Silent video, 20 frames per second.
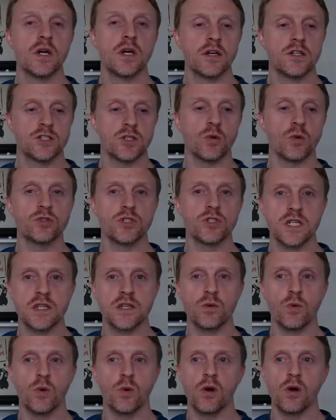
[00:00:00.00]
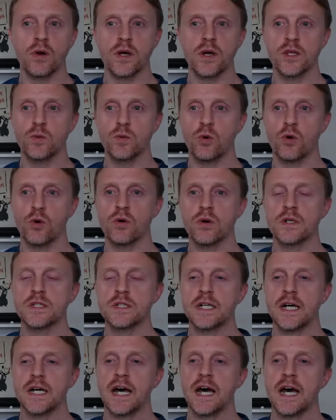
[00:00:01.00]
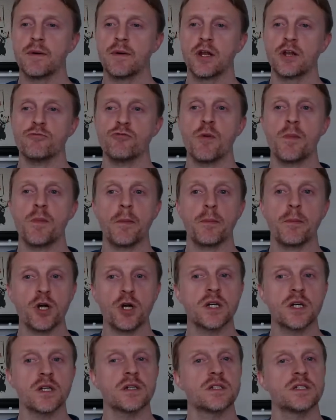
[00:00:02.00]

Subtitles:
soldiers in the war included Rupert Brooke,